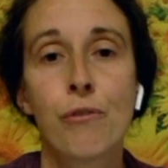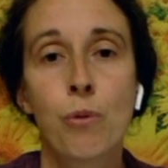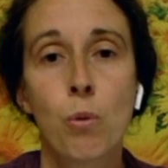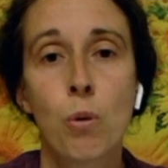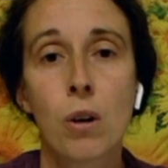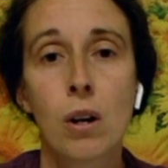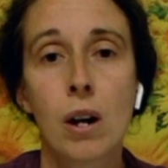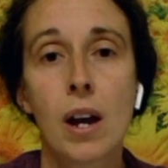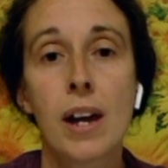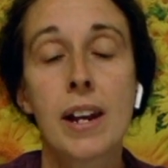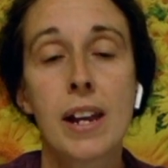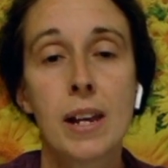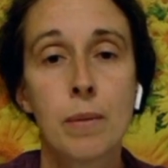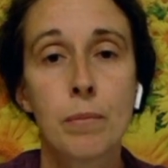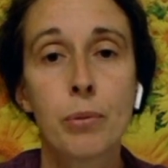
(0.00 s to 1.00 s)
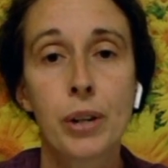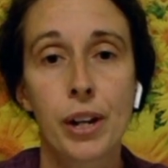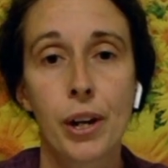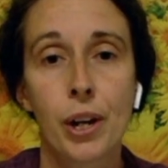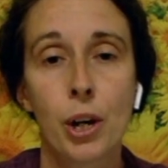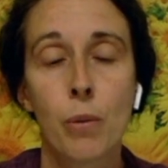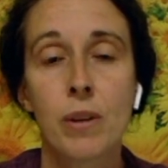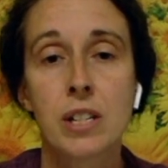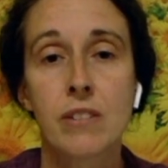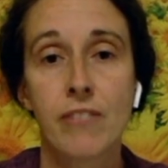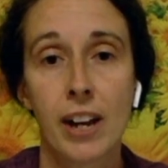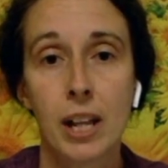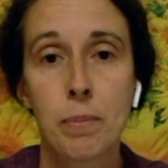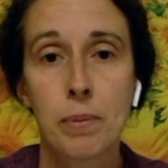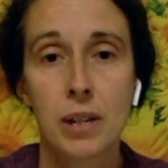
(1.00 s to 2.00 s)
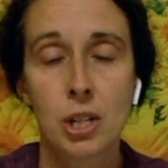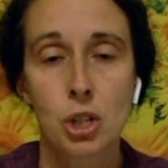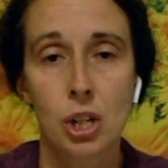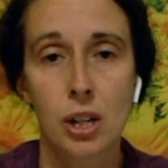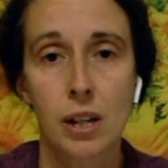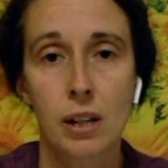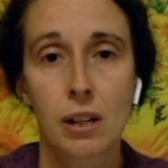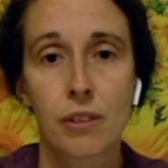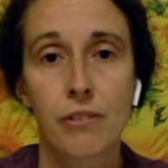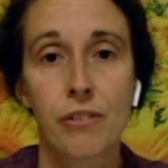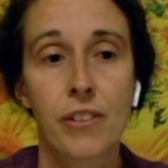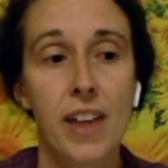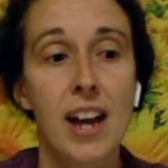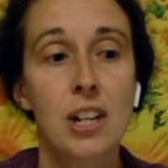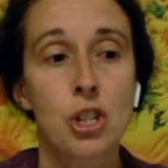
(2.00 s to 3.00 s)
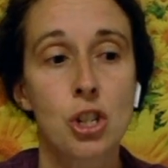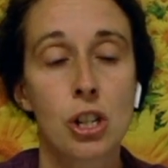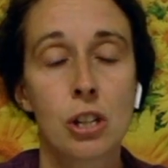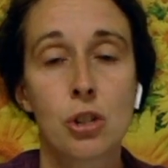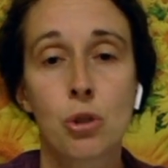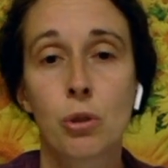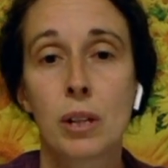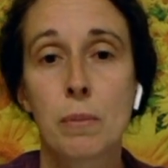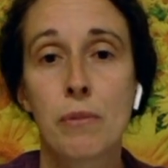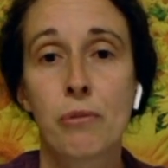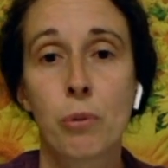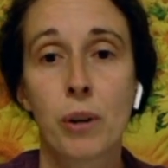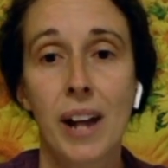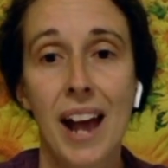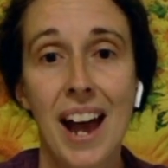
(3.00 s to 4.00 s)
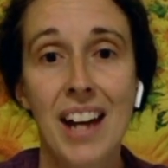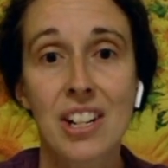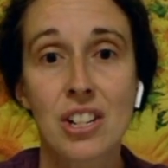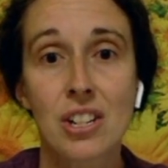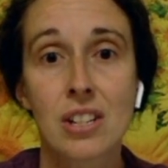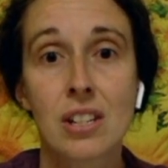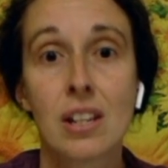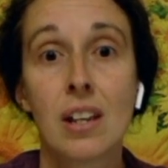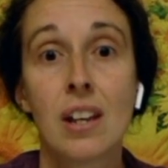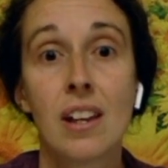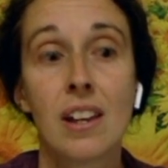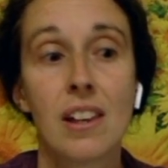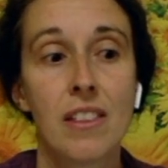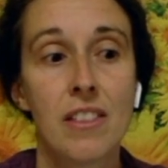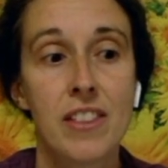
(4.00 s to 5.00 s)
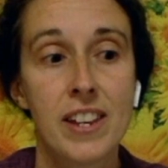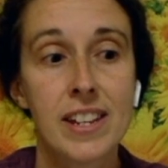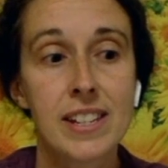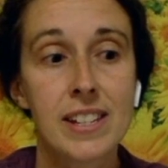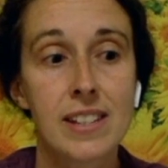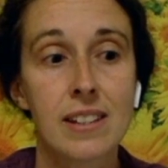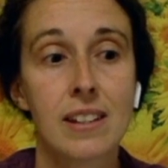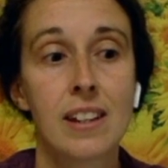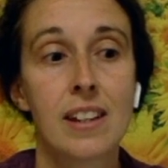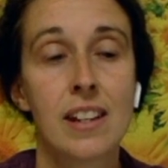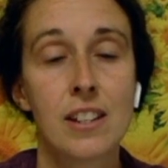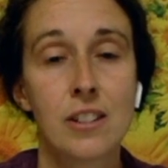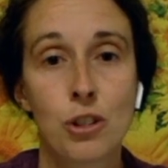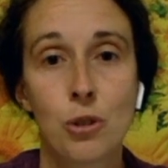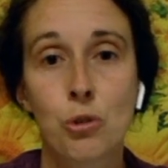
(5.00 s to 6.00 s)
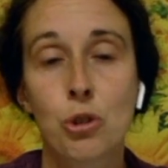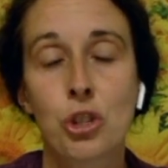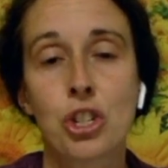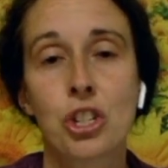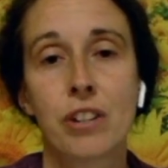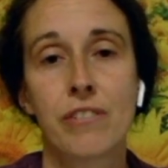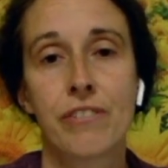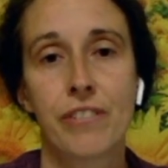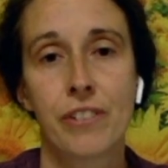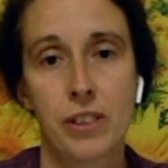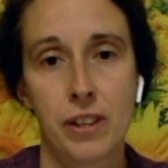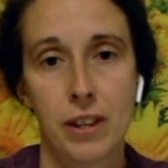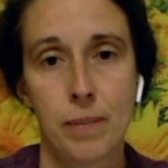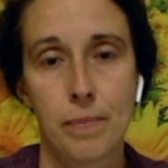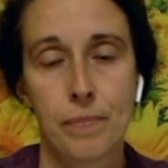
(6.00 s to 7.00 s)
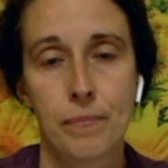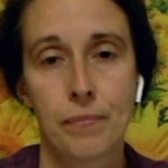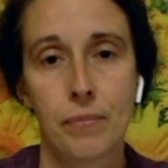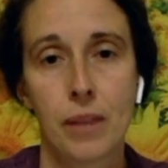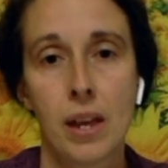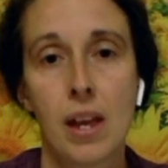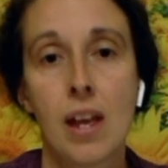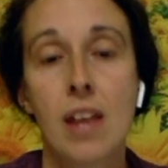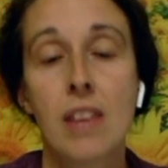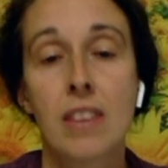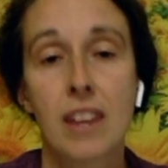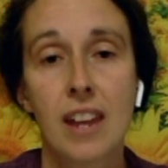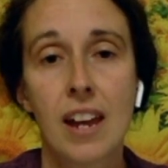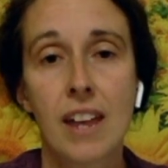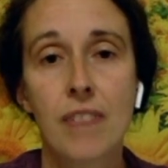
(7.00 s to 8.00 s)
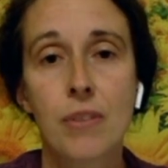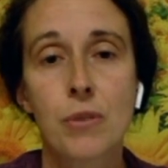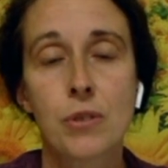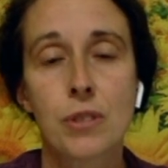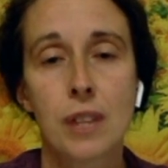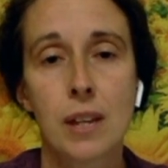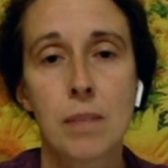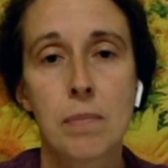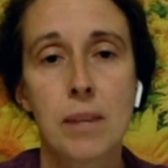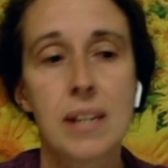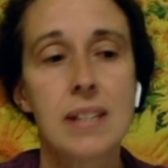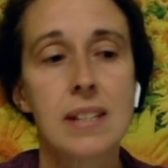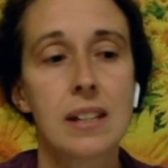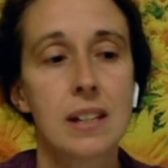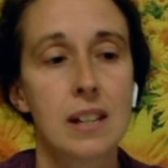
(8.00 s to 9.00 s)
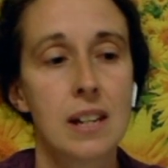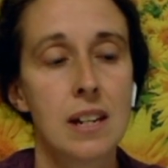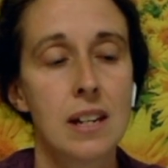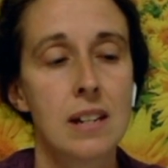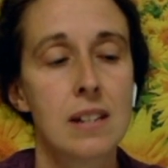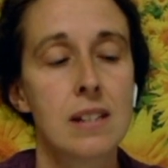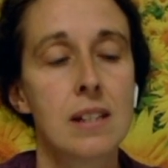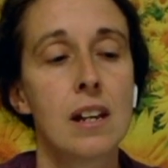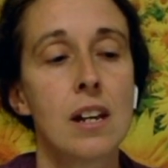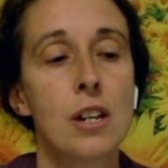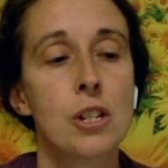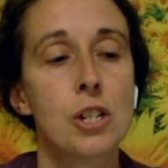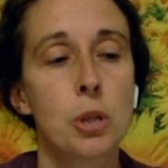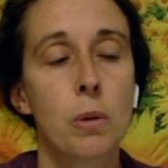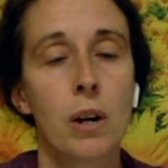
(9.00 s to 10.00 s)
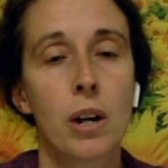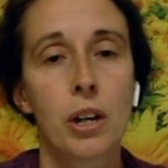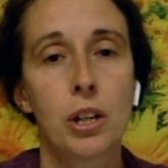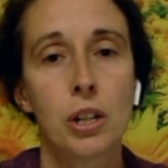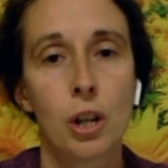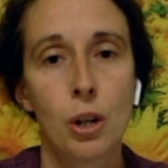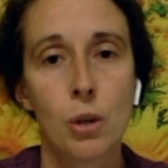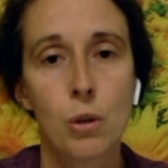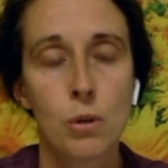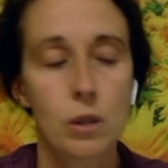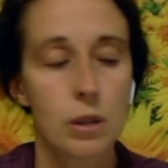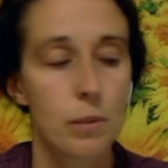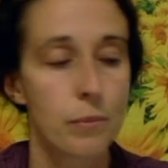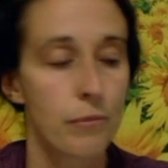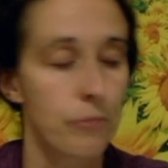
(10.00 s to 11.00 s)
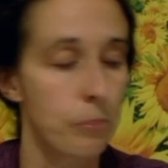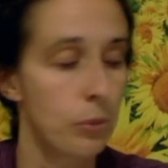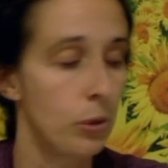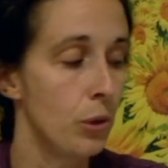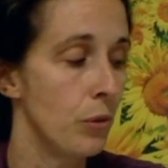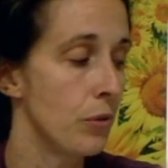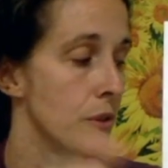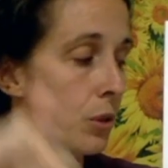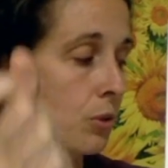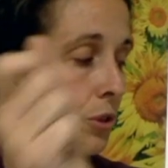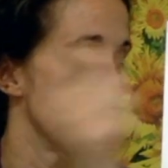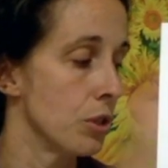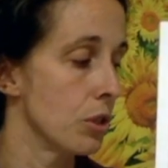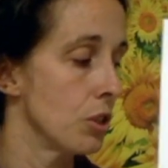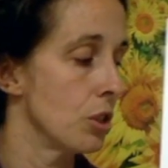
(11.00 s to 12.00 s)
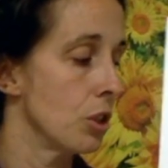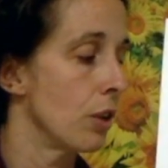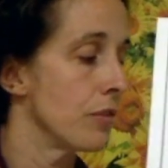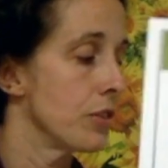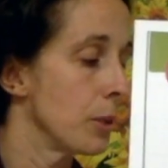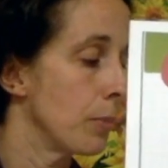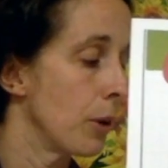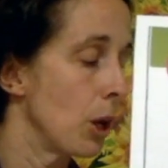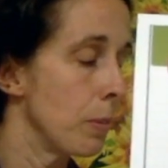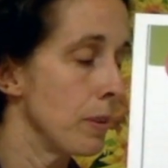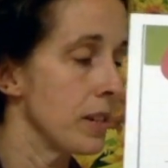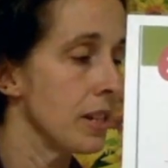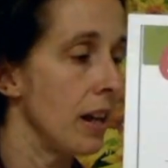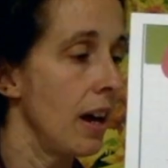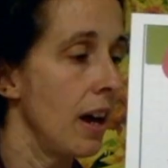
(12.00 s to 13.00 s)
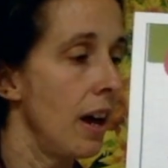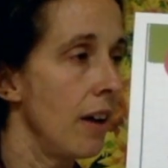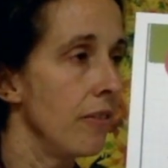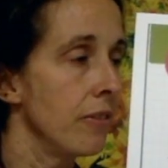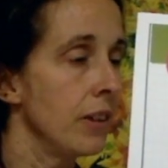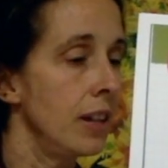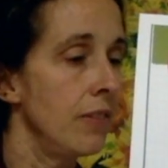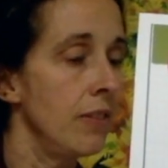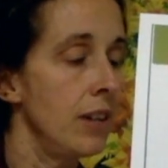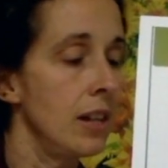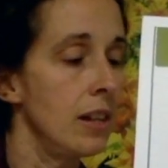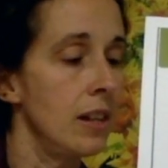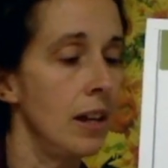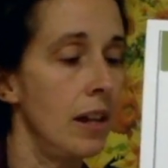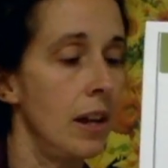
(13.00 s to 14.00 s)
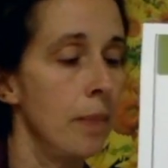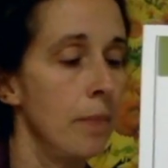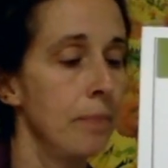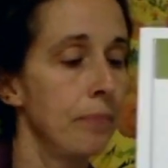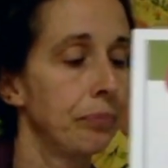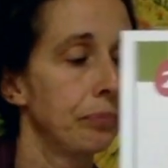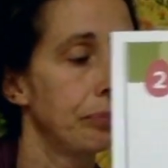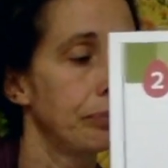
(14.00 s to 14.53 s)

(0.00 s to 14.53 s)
For an embryo, a developing chick, for that chick shortly before it hatches, this is nutrition for them. They have those same basic needs. So our yolk serves the purpose of giving them